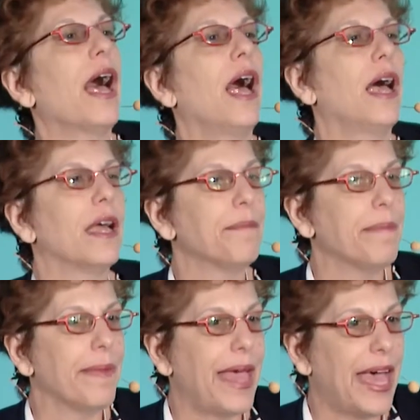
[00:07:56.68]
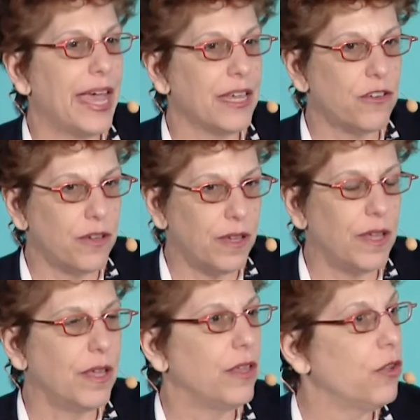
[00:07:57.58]
and
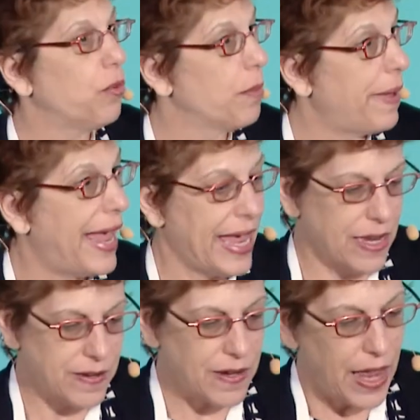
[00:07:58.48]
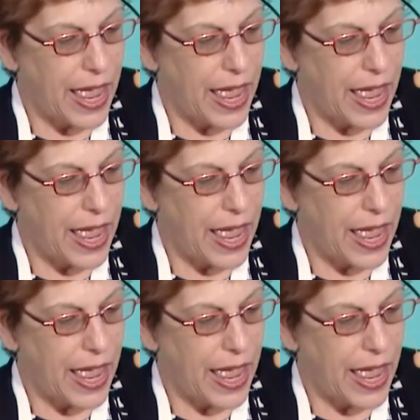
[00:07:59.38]
you were banned,